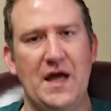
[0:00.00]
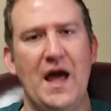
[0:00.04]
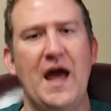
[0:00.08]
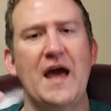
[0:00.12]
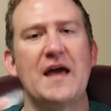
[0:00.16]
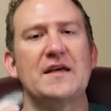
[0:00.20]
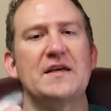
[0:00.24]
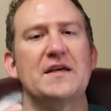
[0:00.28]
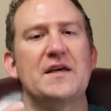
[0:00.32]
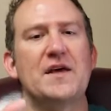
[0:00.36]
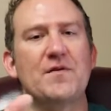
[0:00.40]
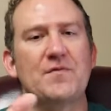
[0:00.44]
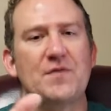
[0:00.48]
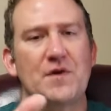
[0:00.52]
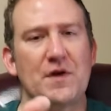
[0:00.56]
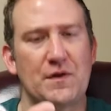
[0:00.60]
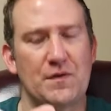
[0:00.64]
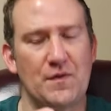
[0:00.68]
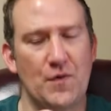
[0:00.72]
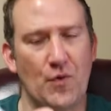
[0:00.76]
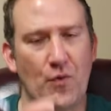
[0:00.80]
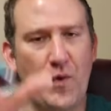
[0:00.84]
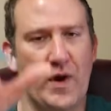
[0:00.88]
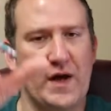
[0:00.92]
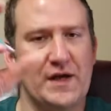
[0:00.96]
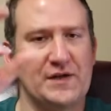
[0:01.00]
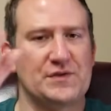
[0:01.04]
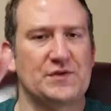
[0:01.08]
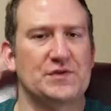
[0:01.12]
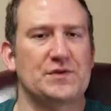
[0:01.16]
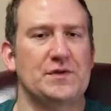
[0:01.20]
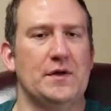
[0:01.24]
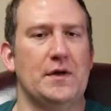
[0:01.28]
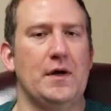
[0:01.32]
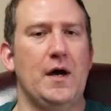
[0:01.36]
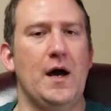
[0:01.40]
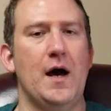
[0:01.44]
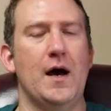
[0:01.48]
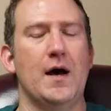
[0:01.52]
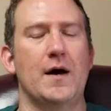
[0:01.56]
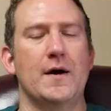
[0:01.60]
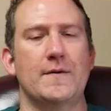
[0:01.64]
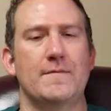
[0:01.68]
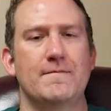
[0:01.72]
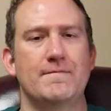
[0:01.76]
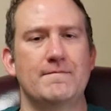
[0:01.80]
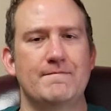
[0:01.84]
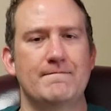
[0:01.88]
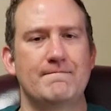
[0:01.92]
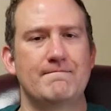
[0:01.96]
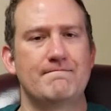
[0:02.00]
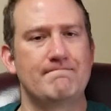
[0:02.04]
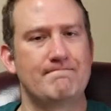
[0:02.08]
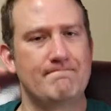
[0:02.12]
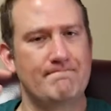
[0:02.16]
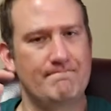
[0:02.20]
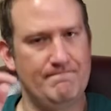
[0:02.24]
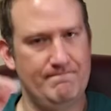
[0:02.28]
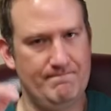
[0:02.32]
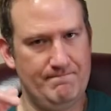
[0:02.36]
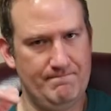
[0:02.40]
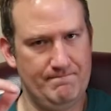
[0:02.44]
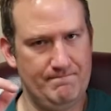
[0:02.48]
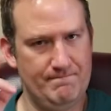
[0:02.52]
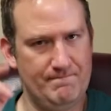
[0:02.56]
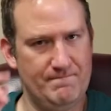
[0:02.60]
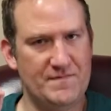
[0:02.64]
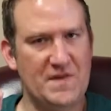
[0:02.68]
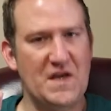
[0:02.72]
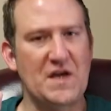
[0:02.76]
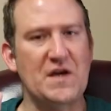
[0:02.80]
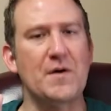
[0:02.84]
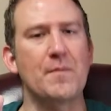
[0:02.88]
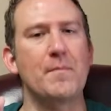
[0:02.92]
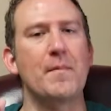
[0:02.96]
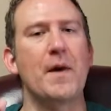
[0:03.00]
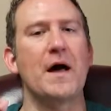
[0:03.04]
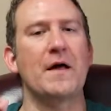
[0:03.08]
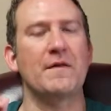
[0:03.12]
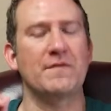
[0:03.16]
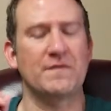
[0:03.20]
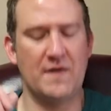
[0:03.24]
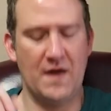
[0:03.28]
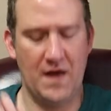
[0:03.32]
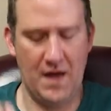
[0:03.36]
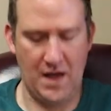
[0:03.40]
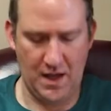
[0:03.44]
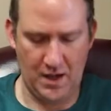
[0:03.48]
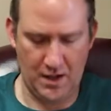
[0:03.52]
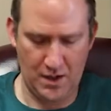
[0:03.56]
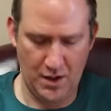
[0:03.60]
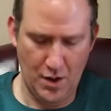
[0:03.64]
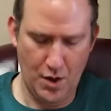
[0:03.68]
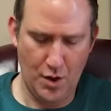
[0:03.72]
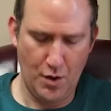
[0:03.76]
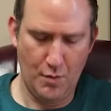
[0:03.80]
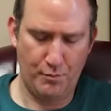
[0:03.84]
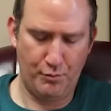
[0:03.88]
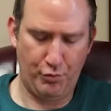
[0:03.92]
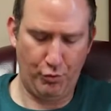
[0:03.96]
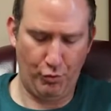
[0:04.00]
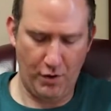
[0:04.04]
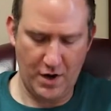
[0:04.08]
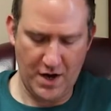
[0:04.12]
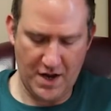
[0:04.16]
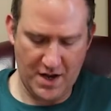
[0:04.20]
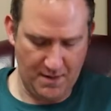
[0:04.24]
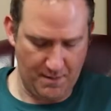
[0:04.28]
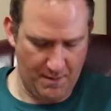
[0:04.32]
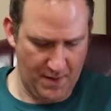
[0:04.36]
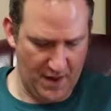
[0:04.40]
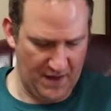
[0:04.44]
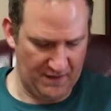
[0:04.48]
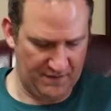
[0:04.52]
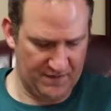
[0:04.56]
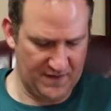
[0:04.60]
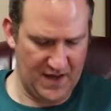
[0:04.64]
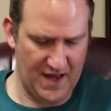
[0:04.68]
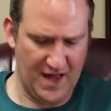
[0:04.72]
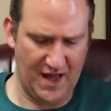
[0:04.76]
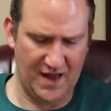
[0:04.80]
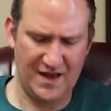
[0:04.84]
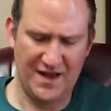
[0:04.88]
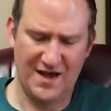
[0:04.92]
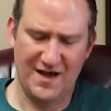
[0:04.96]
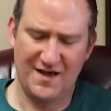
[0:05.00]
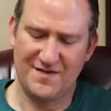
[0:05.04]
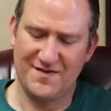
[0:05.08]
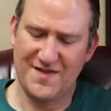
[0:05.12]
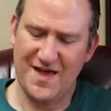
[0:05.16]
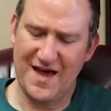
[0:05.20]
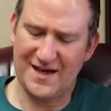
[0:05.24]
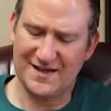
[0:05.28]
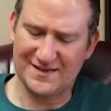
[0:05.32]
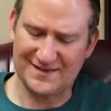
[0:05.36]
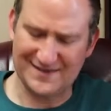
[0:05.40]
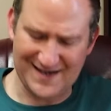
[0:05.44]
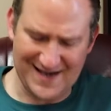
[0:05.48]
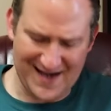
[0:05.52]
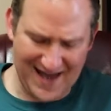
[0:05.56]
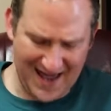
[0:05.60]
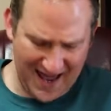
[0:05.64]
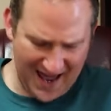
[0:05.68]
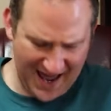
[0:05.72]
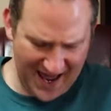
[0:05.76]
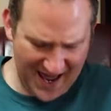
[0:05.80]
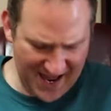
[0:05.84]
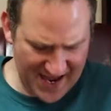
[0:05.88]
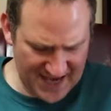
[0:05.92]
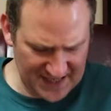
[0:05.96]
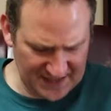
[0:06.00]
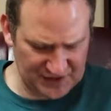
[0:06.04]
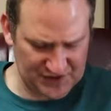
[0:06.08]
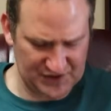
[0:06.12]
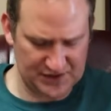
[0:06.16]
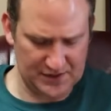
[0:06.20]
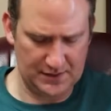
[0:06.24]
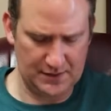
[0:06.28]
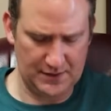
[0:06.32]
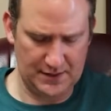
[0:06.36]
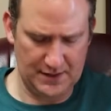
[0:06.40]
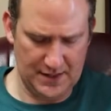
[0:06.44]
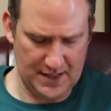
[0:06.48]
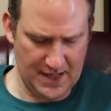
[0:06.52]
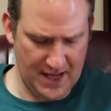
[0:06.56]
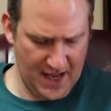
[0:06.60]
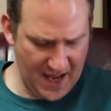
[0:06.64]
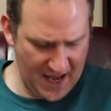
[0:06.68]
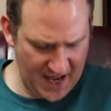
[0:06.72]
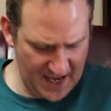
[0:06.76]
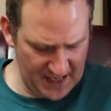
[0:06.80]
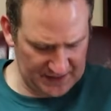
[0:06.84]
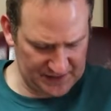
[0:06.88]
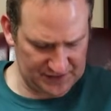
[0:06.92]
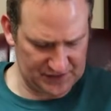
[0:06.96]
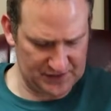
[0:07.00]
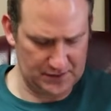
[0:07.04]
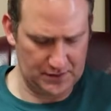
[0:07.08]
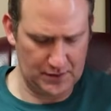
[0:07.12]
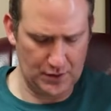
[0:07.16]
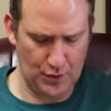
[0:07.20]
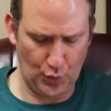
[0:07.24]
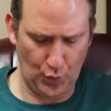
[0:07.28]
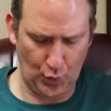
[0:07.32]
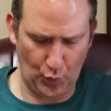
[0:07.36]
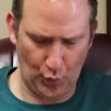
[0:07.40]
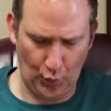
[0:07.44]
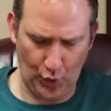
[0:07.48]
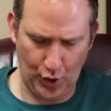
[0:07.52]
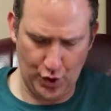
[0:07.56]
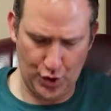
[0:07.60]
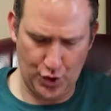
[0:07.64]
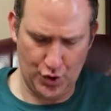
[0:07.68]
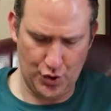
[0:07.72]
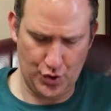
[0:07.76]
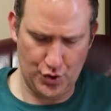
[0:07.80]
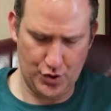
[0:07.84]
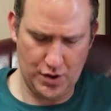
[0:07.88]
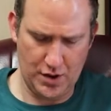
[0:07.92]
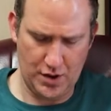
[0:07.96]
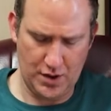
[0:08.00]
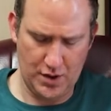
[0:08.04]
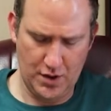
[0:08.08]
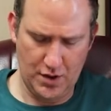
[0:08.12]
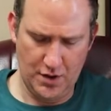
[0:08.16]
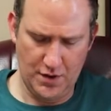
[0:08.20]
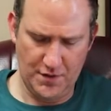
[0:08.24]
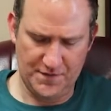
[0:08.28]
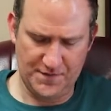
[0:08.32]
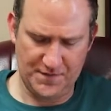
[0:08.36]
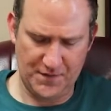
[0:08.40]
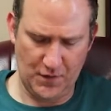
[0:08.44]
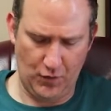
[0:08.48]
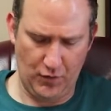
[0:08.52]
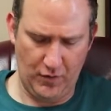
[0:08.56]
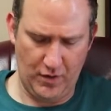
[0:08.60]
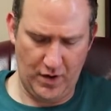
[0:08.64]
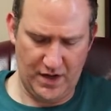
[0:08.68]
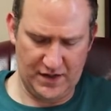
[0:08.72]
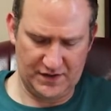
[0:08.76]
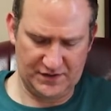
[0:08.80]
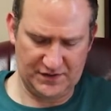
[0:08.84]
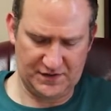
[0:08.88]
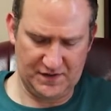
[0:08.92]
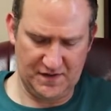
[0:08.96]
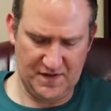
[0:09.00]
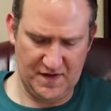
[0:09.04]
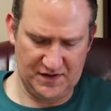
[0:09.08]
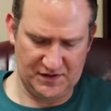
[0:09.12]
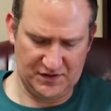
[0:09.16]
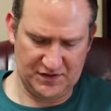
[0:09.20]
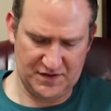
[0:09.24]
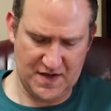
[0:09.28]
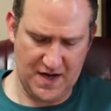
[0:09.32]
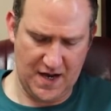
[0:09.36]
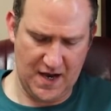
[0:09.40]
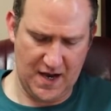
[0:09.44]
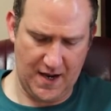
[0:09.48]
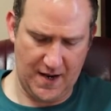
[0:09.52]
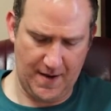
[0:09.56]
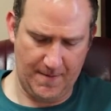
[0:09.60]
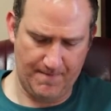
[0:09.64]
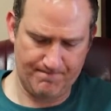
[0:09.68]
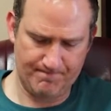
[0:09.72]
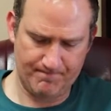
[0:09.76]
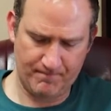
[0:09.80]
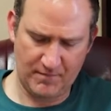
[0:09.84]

and giving the rest to God. Think about that. Pray about that. That is an excellent, excellent word for us this day.